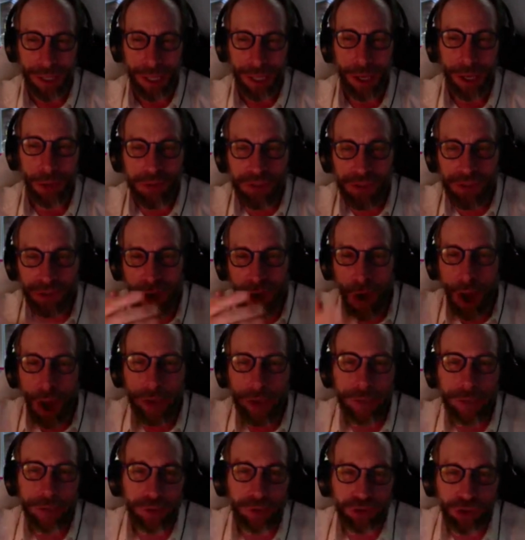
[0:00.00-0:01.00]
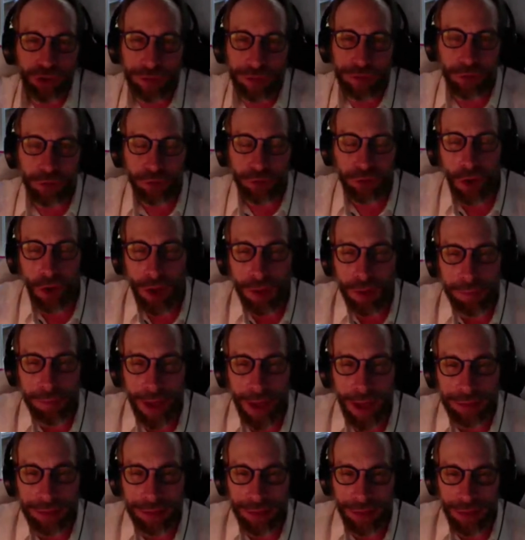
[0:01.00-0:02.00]
It was a kindler, gentler time
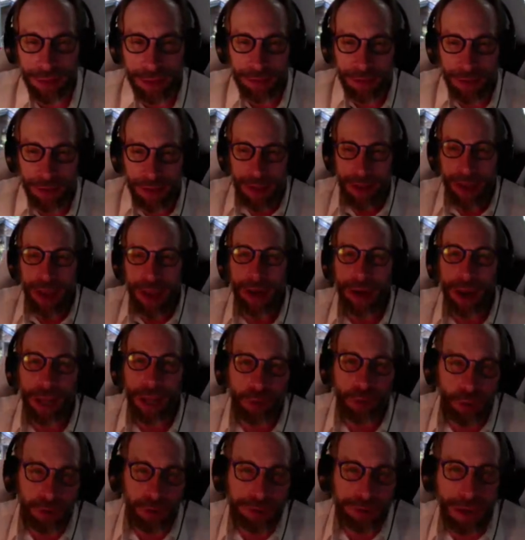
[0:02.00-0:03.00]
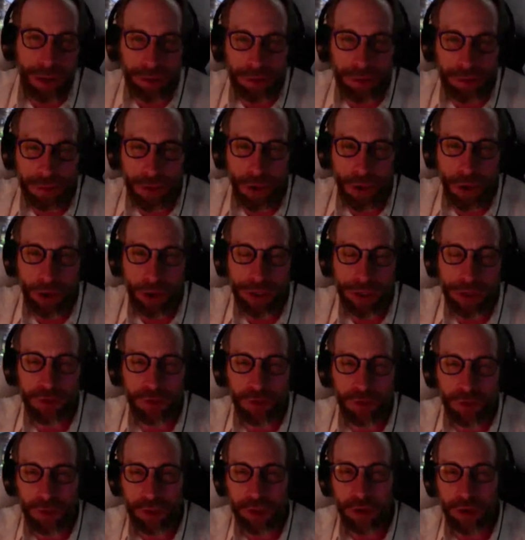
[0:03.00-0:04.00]
back then. And I looked out at the
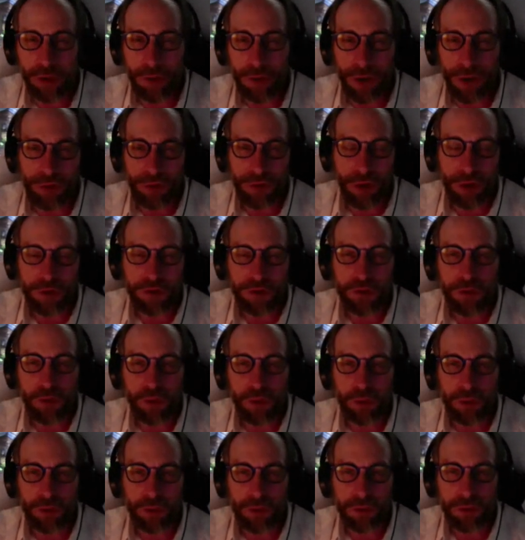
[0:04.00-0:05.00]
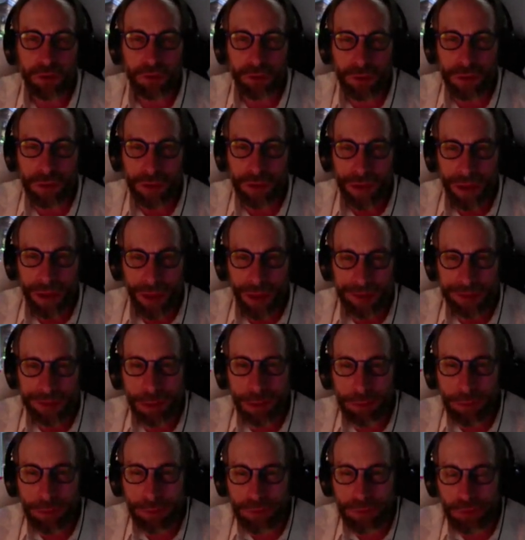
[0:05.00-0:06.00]
audience earlier and I saw students, and
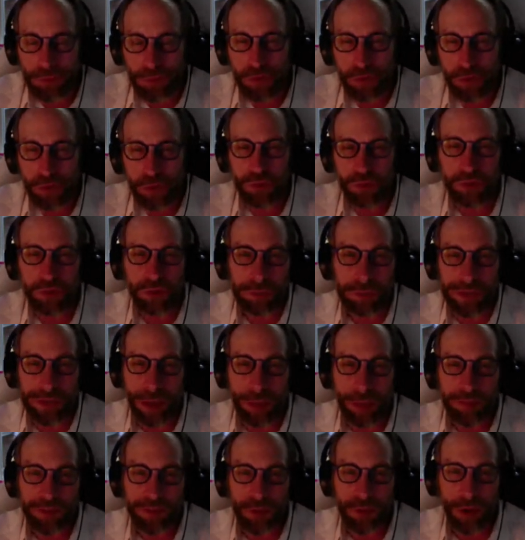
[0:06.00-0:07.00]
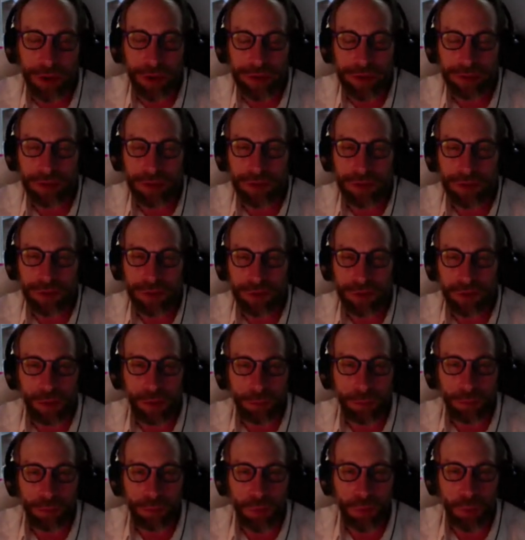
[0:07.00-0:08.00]
some of you students will become scientists, and
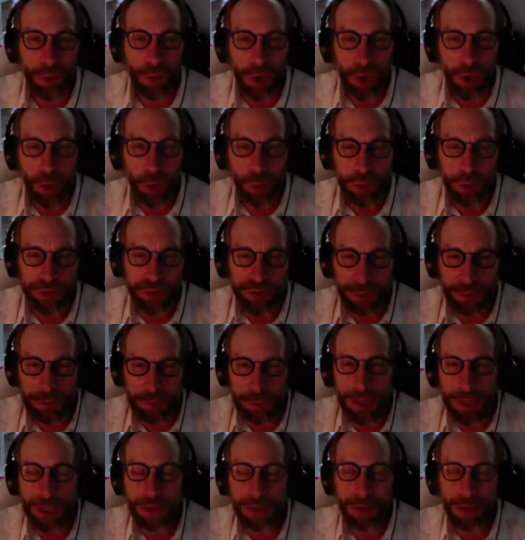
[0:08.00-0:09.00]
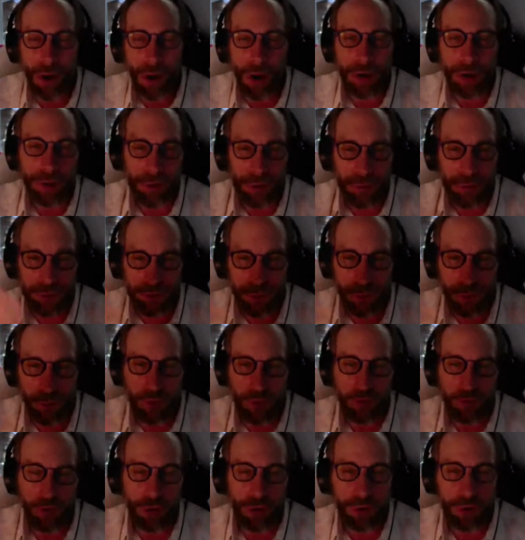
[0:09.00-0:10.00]
some of you will submit articles to the
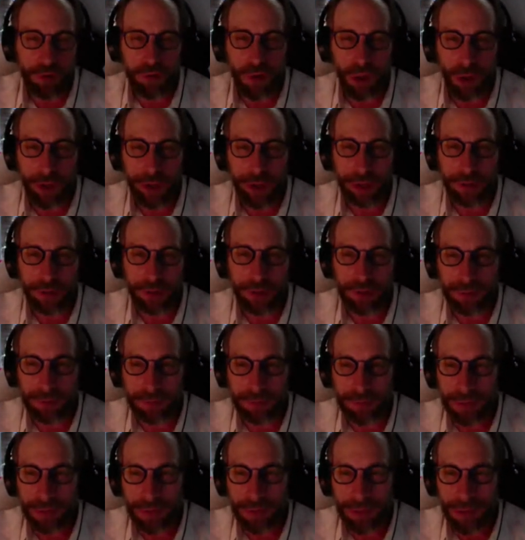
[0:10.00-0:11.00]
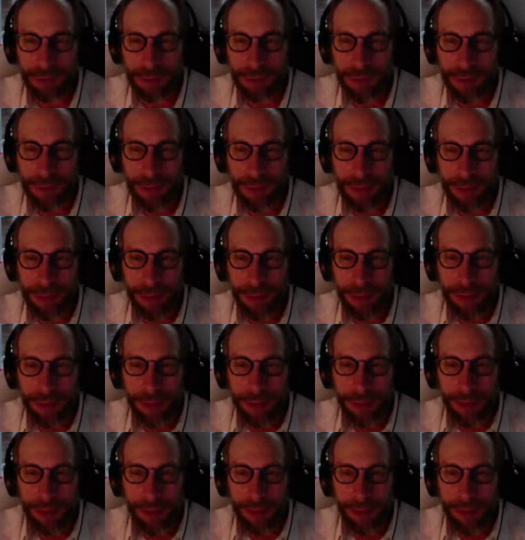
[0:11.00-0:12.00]
journal Science,
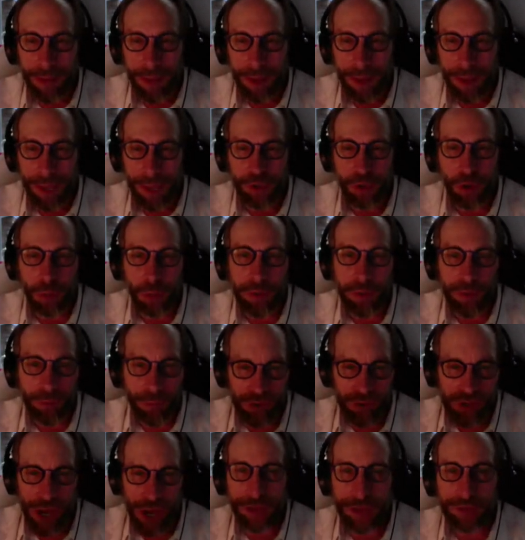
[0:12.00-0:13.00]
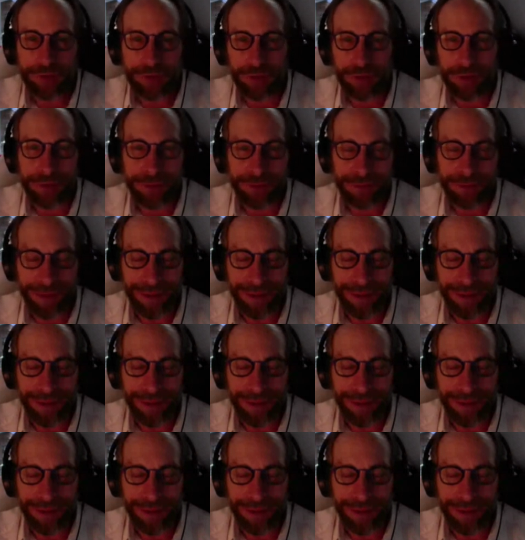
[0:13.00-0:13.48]
and you'll be rejected,